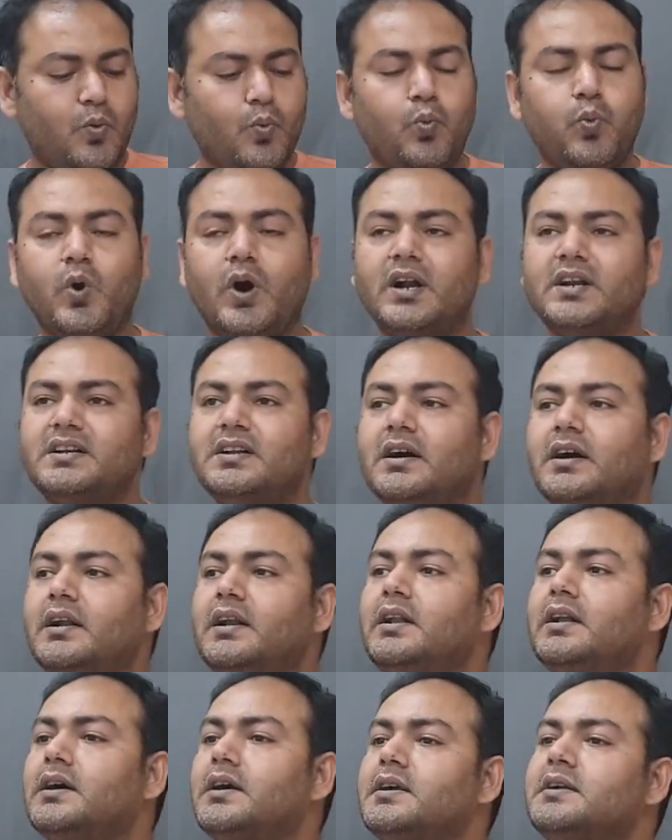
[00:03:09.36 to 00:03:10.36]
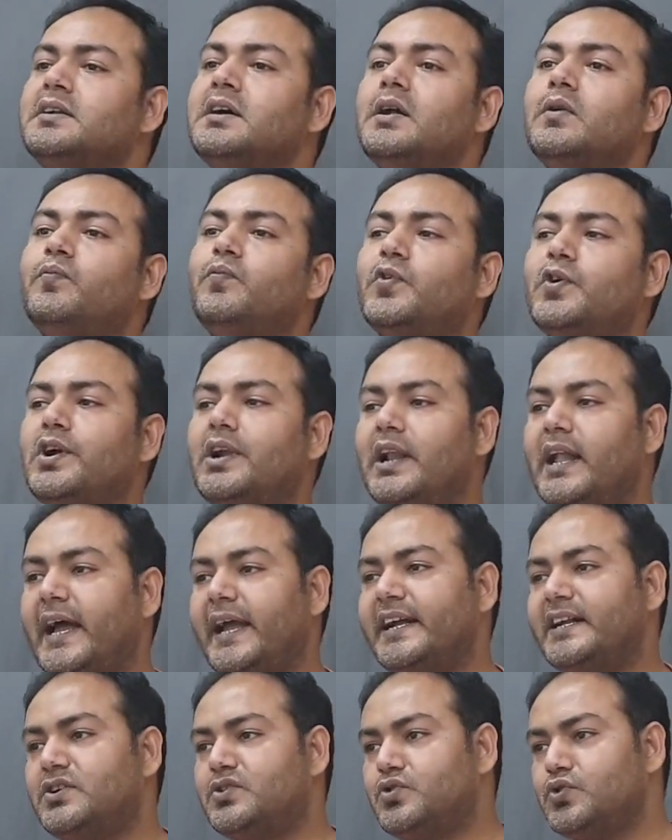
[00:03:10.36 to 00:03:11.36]
what a learner would
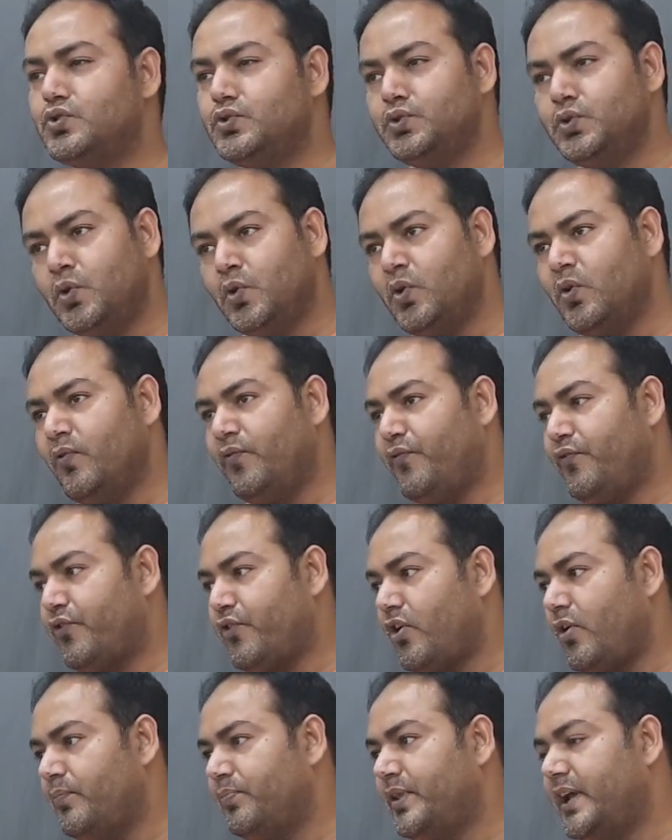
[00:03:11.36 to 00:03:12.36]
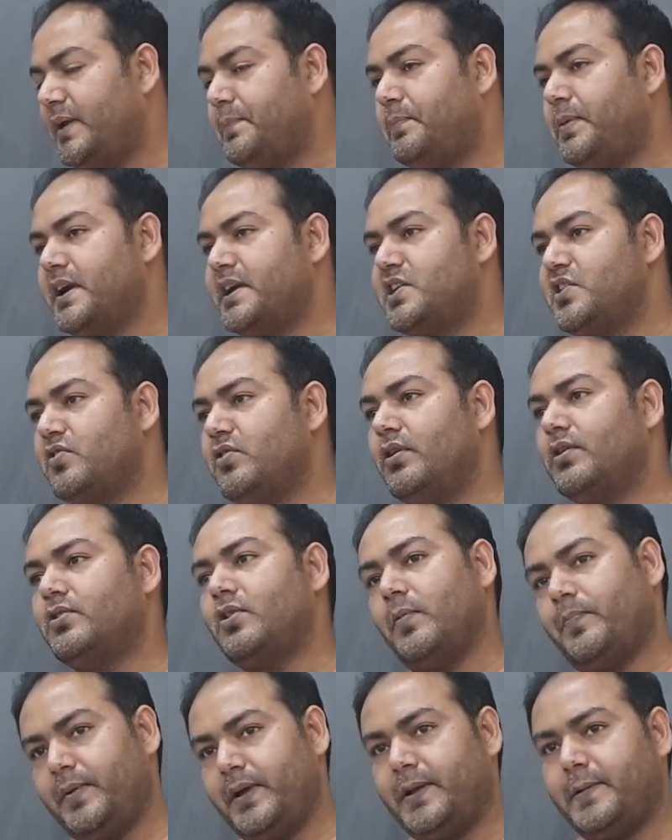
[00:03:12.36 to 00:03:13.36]
like to know from that particular
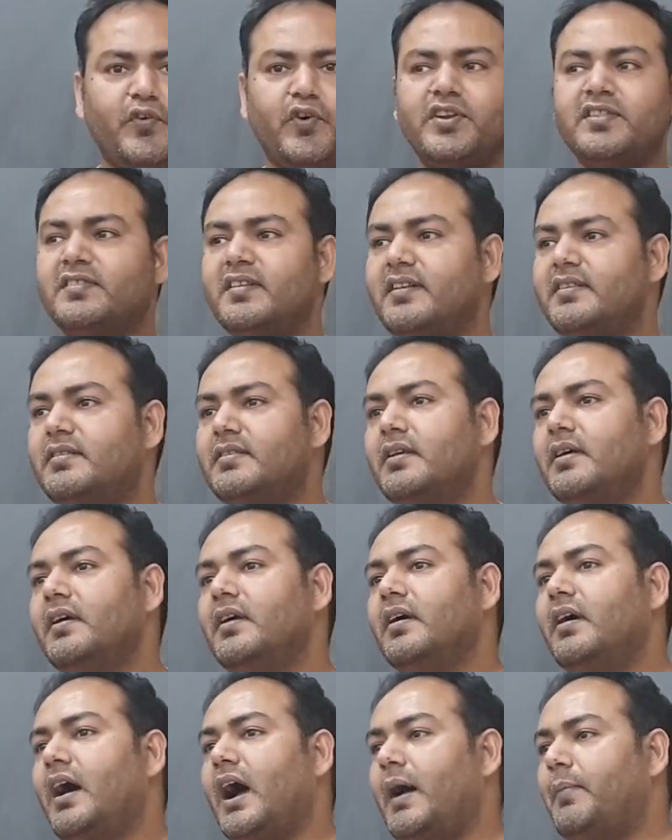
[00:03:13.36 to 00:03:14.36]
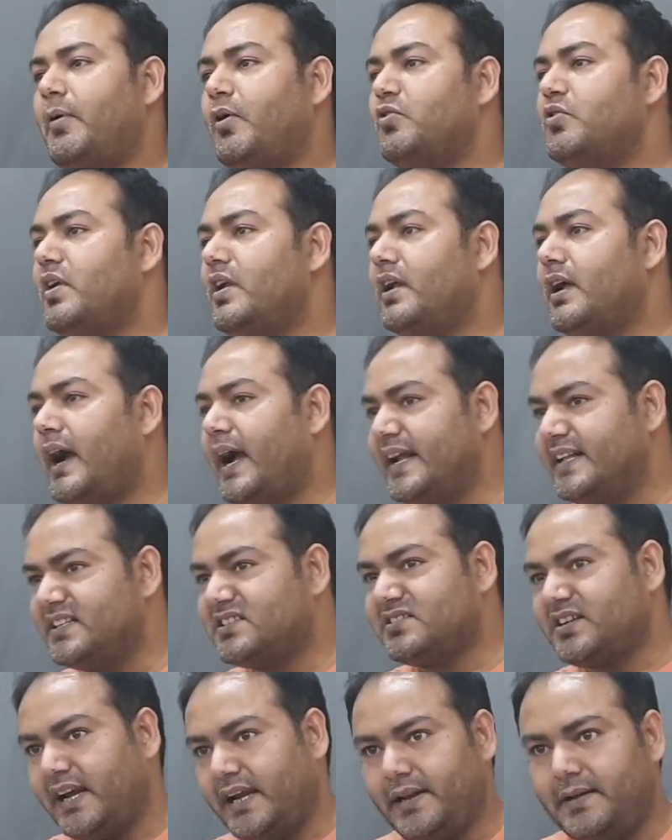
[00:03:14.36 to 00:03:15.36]
topic. For instance, about
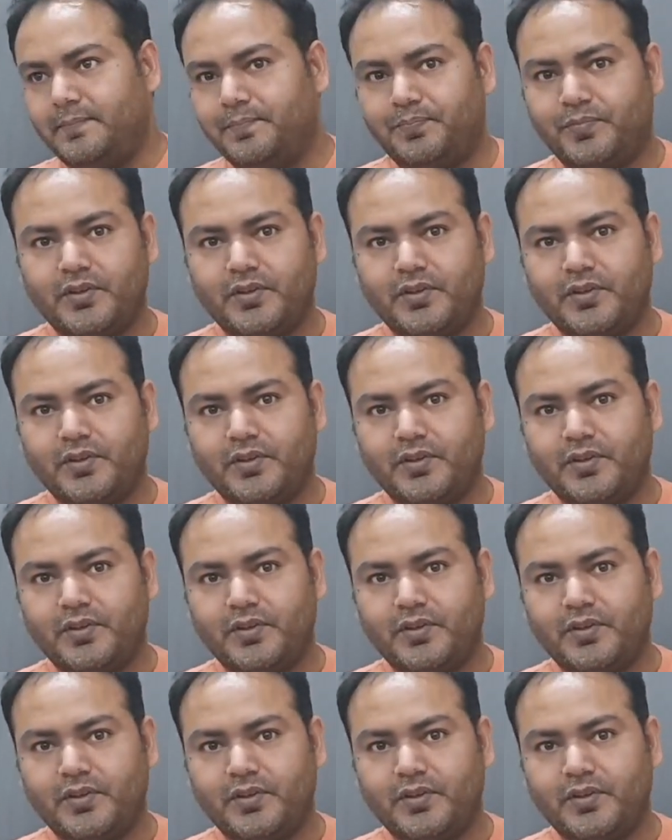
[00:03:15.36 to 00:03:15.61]
Einstein.